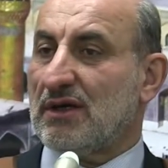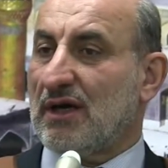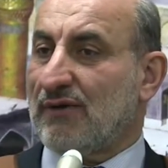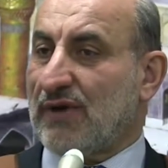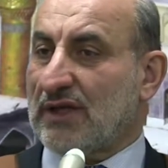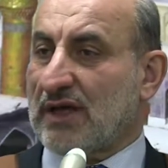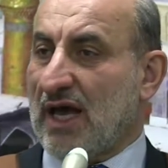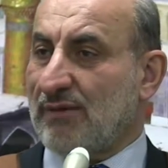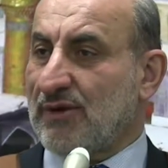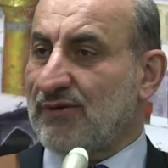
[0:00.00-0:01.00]
Every
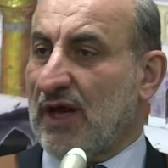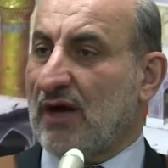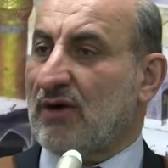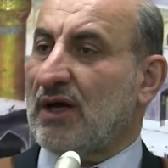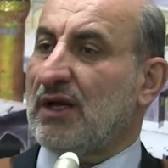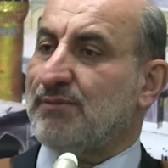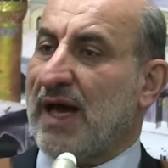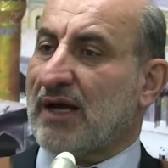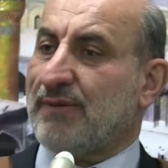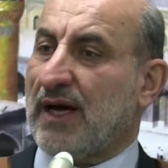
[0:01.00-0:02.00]
time, every hour, he
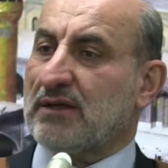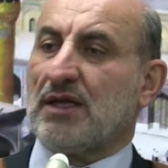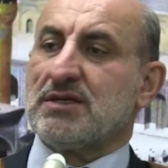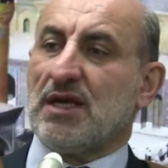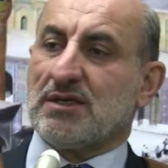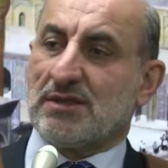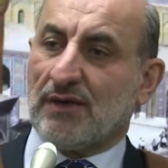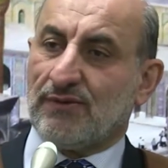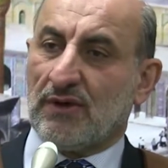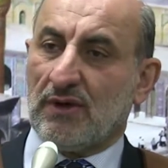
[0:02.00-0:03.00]
backbite and he say
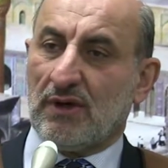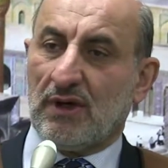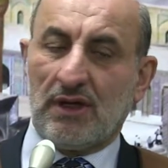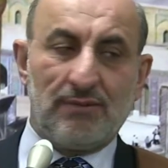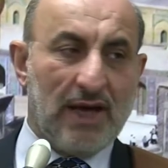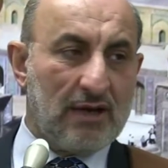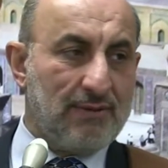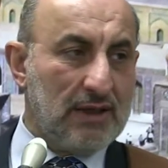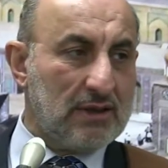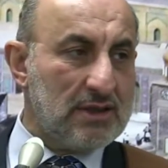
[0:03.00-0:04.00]
astaghfirullah, and he
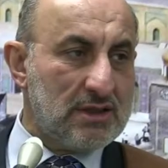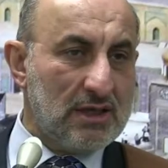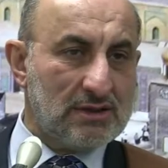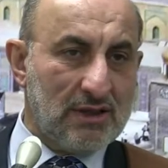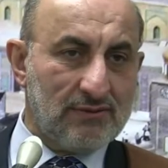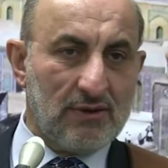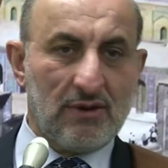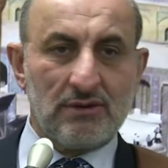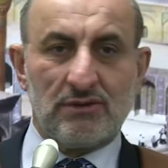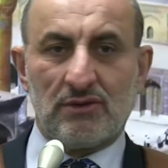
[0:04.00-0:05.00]
backbite and he say
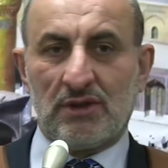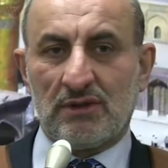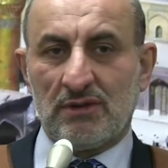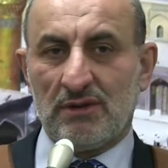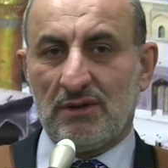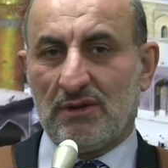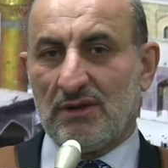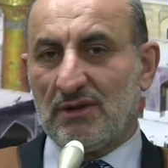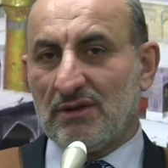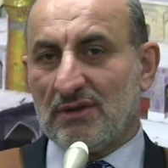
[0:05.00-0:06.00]
astaghfirullah. So then
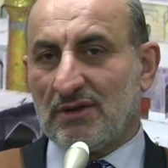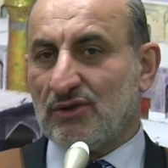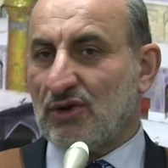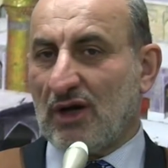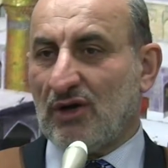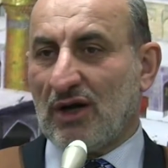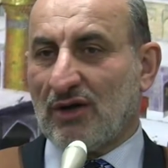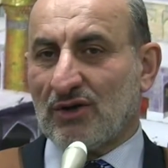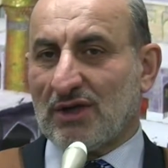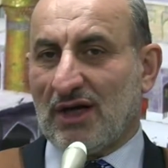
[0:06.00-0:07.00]
you are
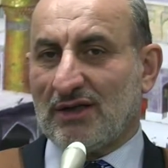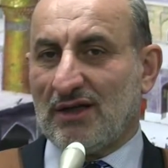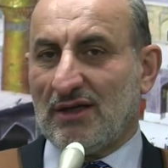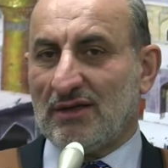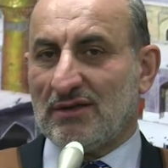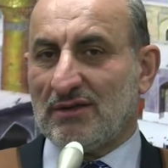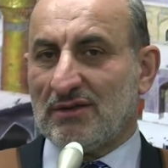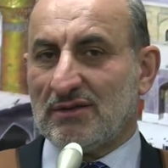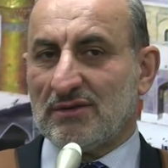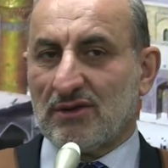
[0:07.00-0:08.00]
not adil,
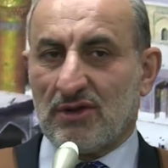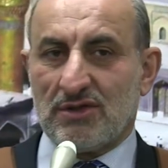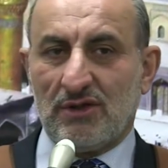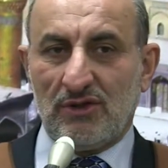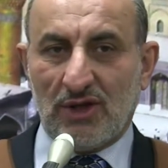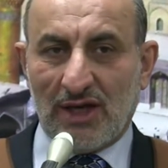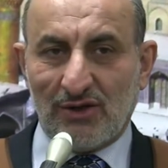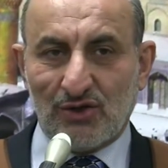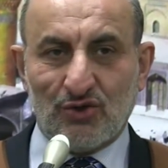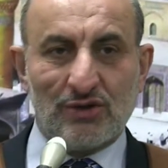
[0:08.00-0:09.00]
because you
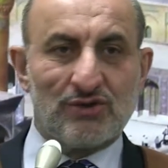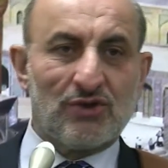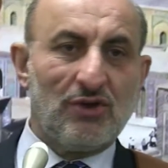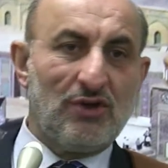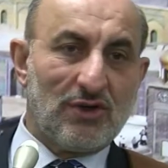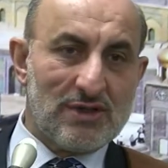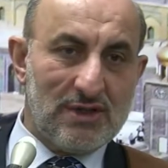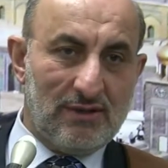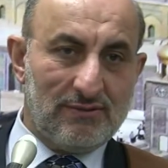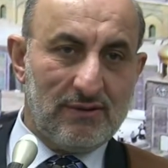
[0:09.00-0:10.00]
cannot control
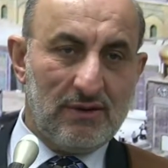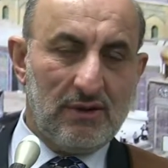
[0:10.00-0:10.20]
yourself.